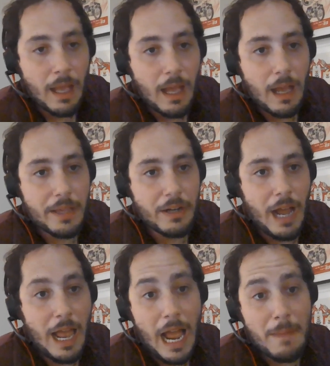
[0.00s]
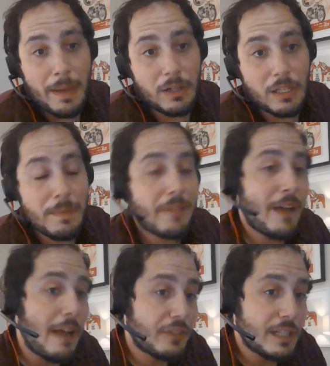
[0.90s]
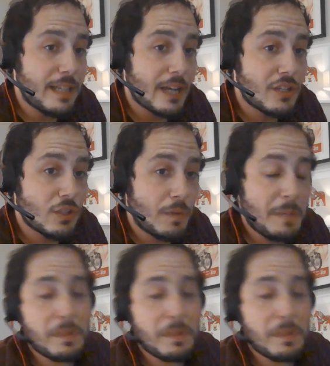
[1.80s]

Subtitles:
I might only make 5 transactions a week,